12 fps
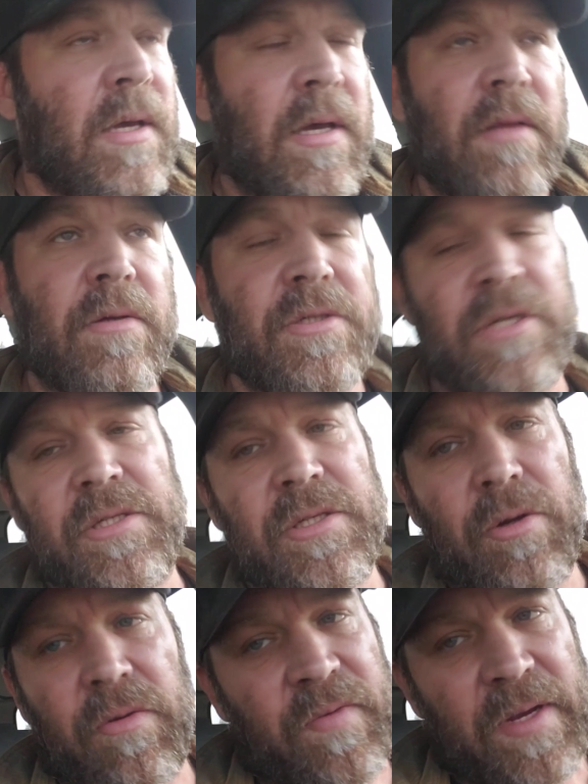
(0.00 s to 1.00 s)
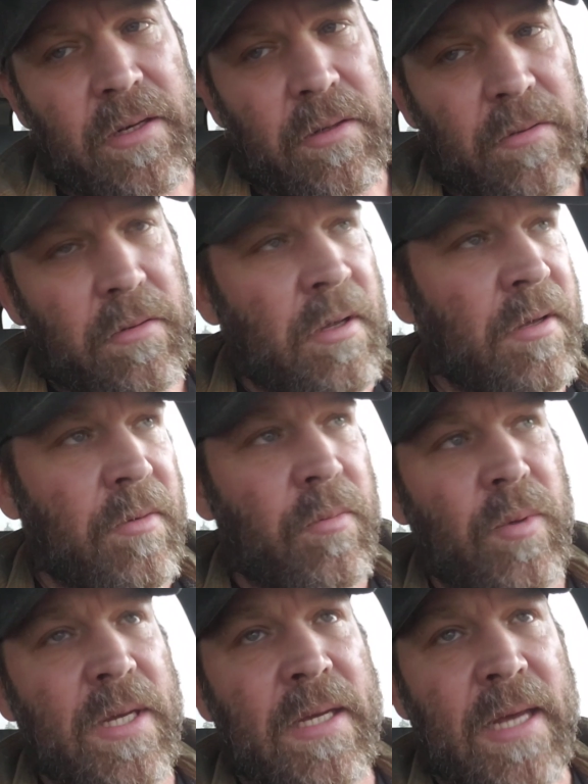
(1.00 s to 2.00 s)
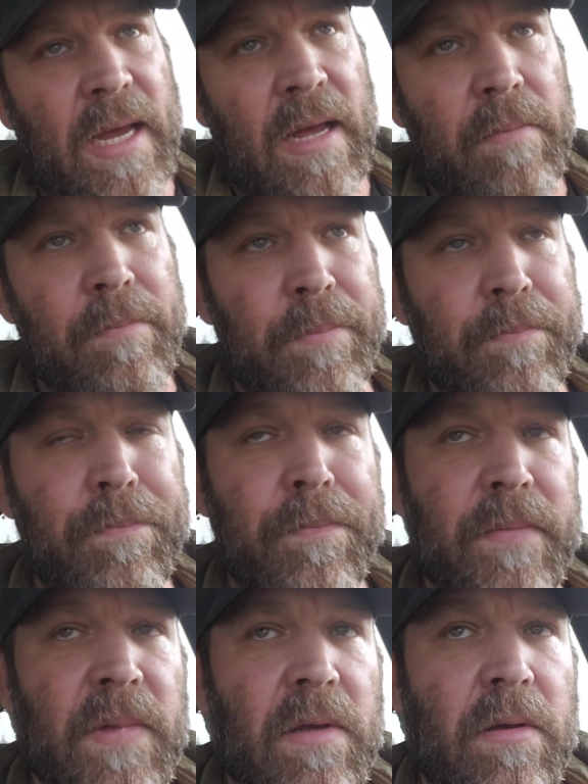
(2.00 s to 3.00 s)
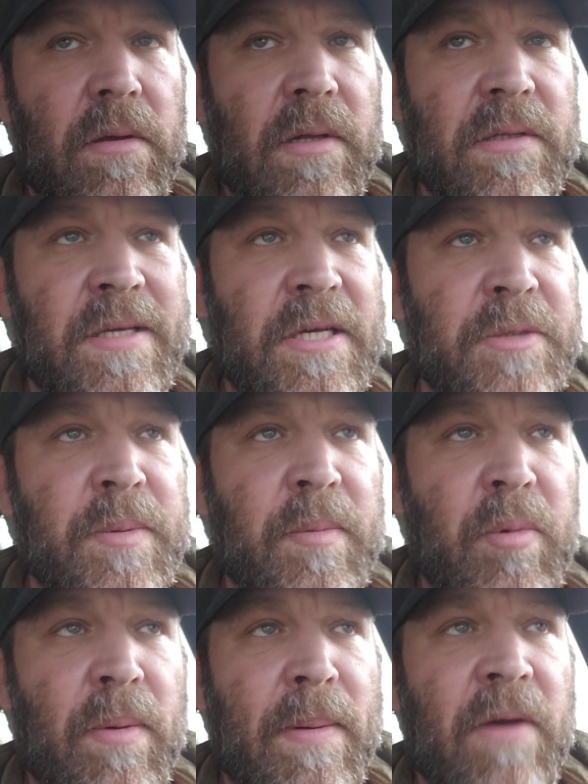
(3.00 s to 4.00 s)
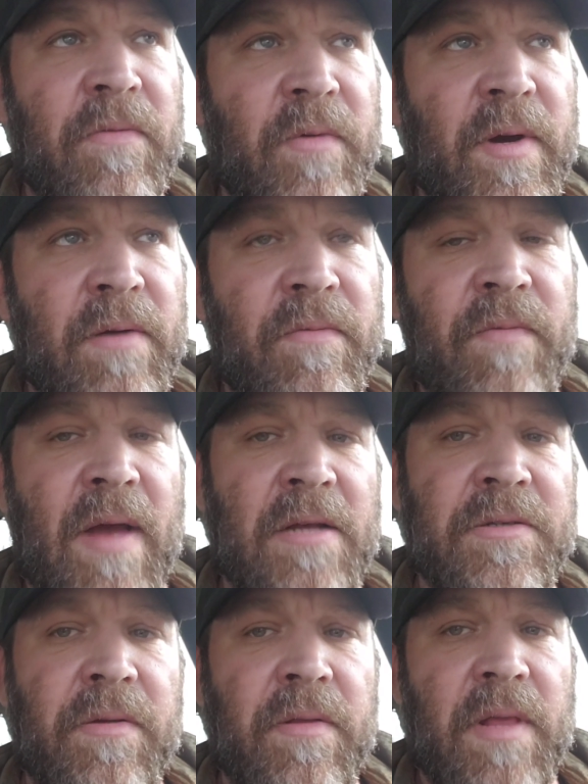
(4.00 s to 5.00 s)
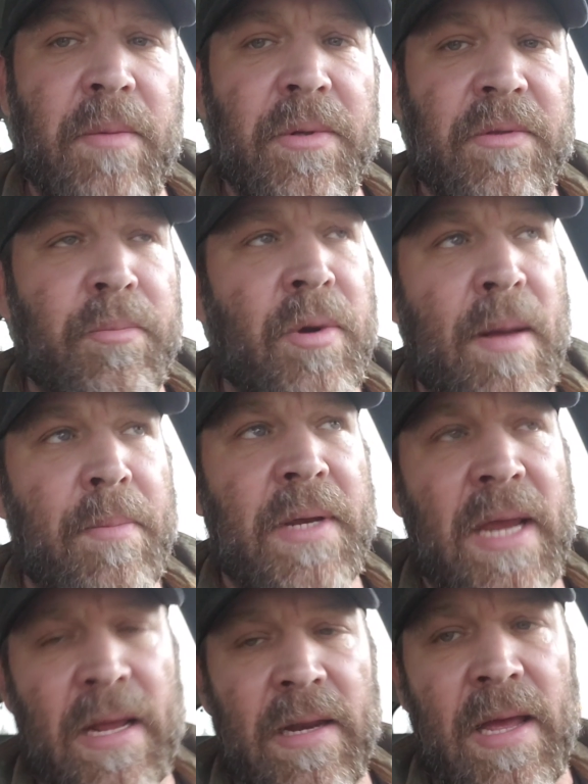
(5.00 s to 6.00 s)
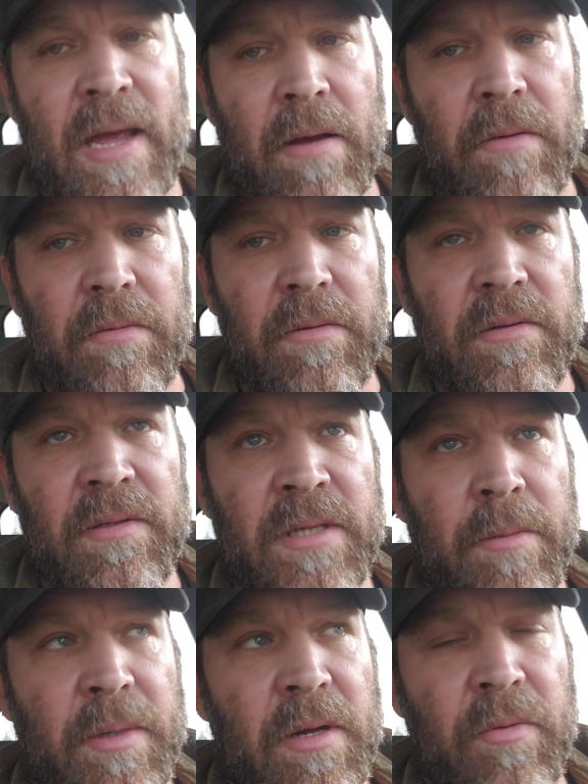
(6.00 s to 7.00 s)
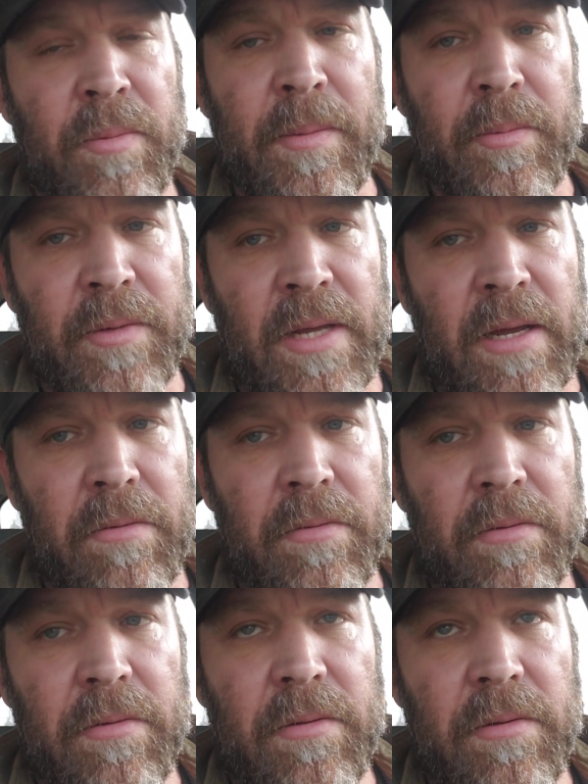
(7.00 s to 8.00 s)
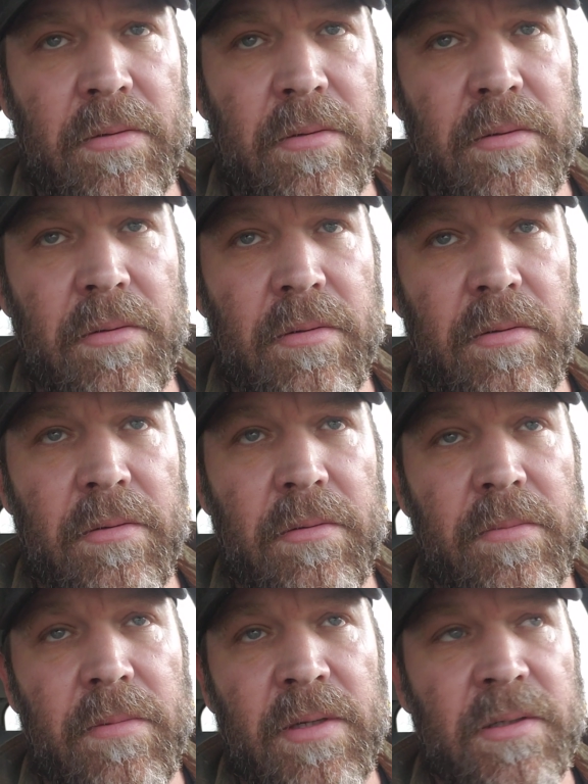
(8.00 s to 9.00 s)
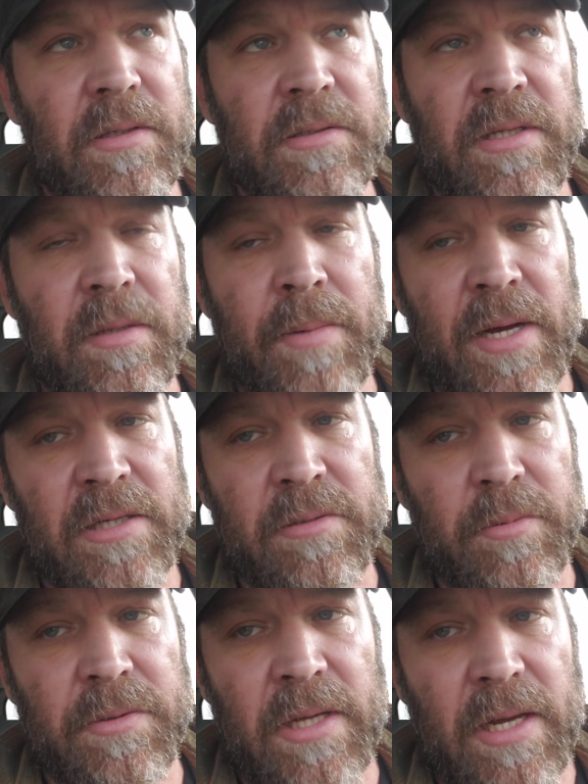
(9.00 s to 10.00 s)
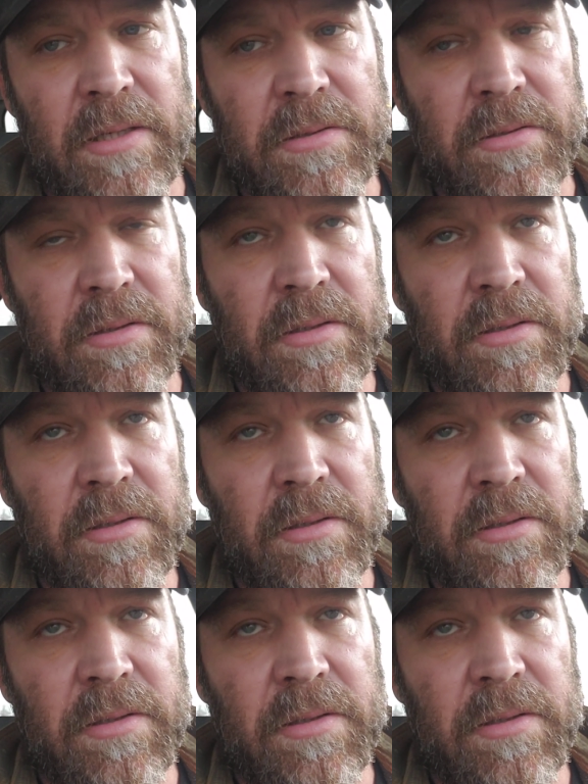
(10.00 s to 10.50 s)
And there's just no defeating it. We can't teach people about freedom faster than they put the propaganda out, dumbing other people down. It's the impossible task.